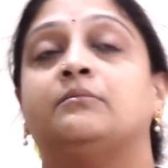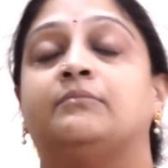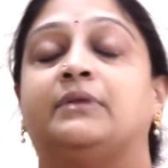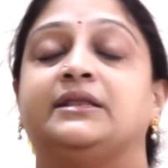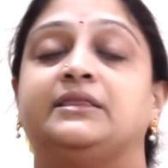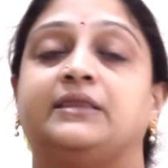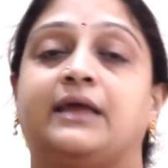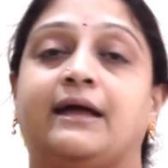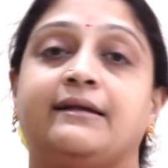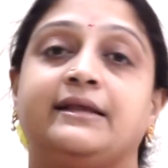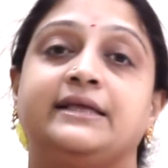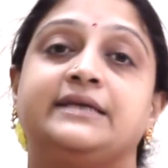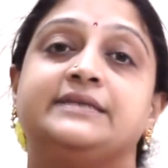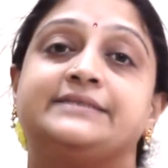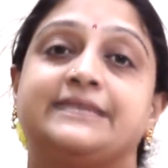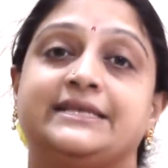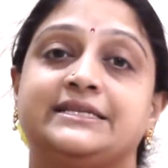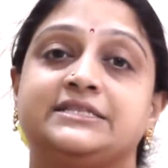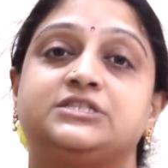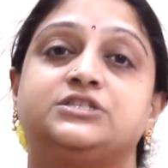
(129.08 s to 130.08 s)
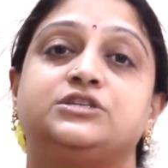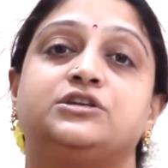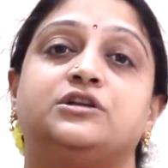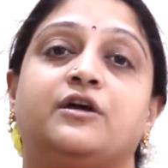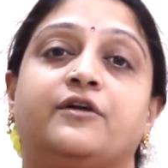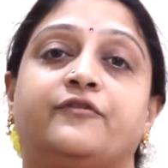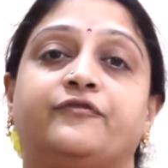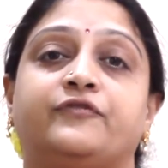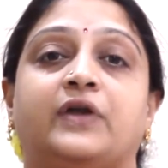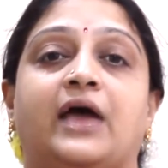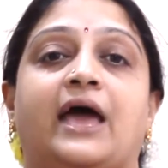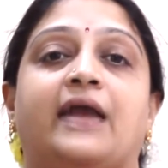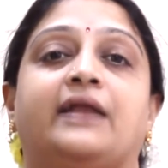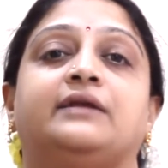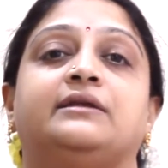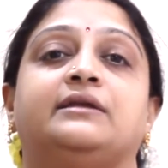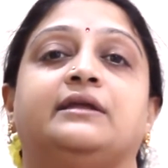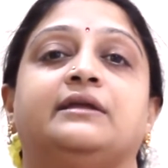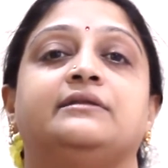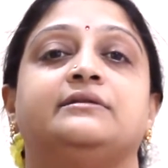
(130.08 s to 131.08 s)
but that is instead of
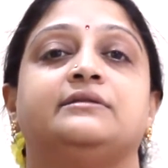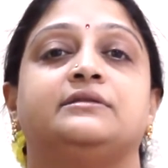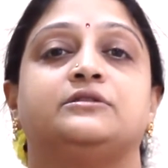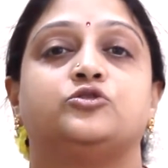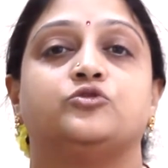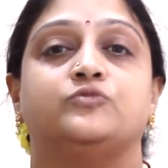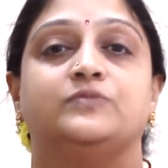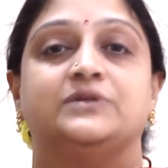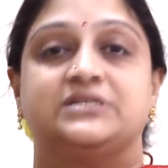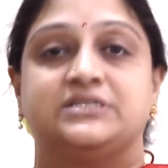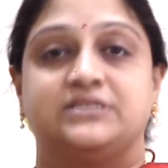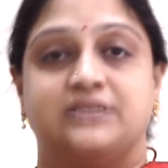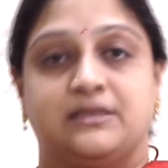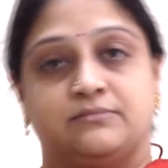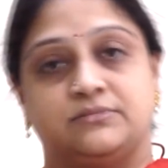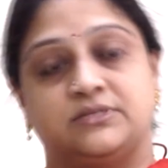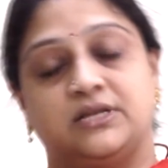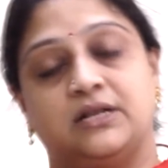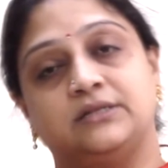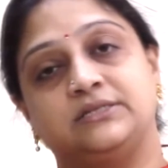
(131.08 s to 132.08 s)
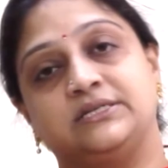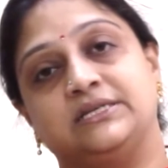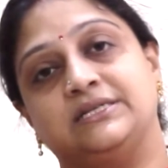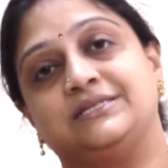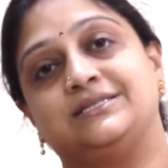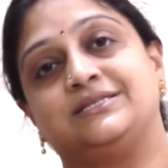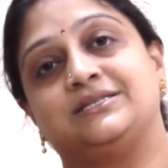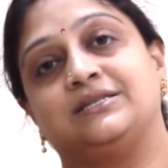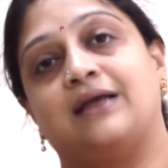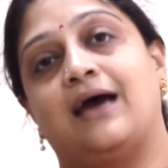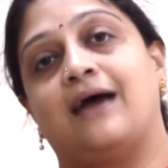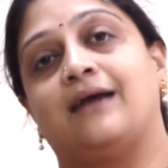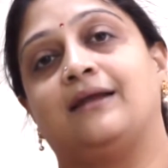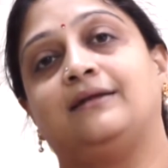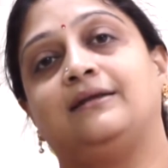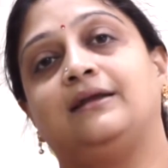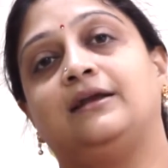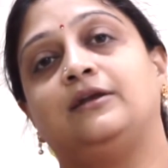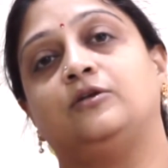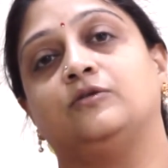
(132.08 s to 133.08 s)
directing towards themselves it's
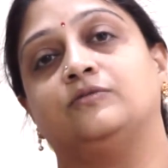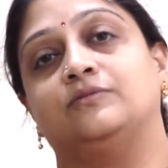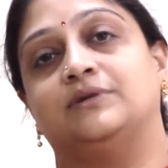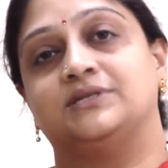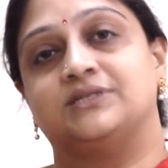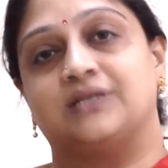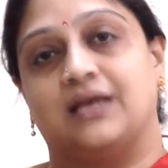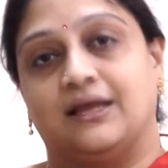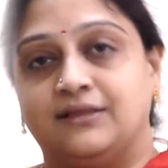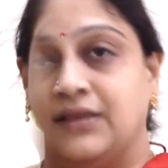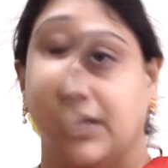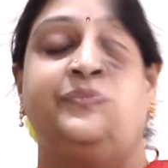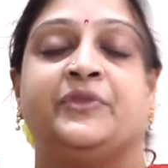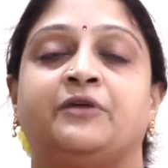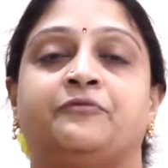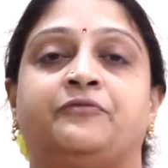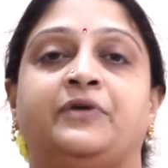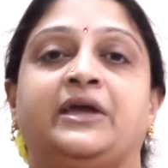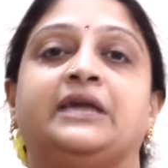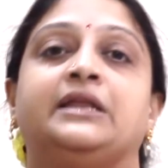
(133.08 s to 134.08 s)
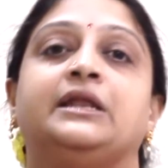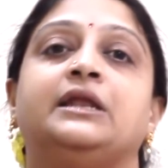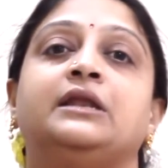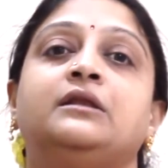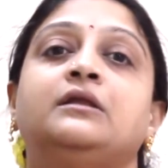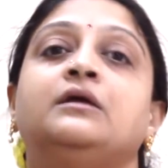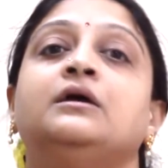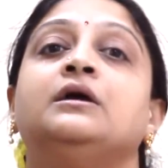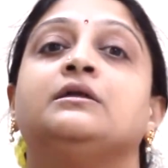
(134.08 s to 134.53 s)
directed towards towards others wherein